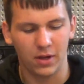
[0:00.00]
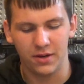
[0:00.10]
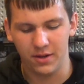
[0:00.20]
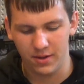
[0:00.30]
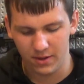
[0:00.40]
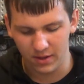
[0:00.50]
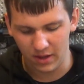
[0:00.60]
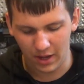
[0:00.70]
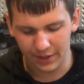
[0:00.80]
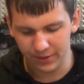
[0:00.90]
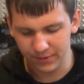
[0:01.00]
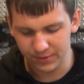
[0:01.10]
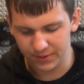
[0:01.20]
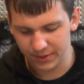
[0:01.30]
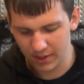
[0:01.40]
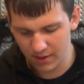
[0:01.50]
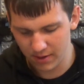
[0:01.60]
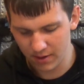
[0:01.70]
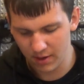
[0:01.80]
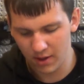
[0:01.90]
run. I use
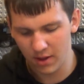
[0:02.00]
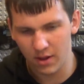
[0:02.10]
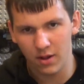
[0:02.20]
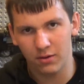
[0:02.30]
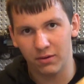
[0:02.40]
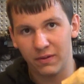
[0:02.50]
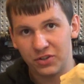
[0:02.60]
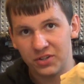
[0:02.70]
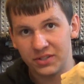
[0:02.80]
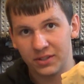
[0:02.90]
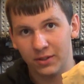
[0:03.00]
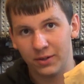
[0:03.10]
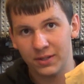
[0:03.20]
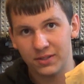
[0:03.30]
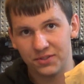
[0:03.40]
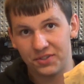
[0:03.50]
Revision Desert Locust.